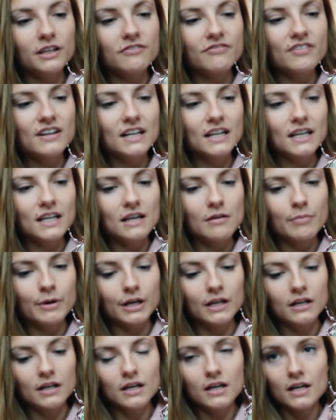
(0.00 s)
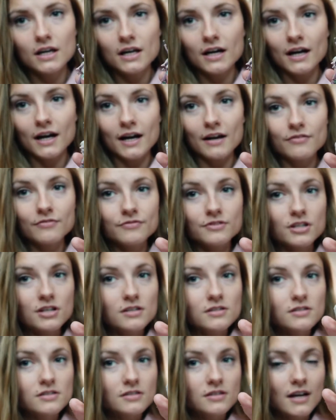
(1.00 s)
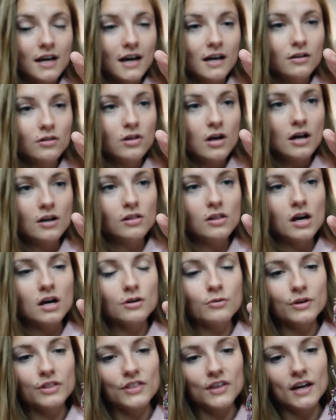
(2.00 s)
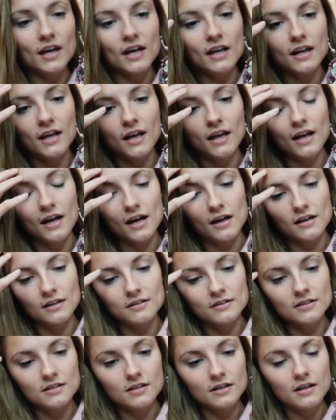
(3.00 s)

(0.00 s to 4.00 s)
finicky, but I've just had a lot of luck with it. And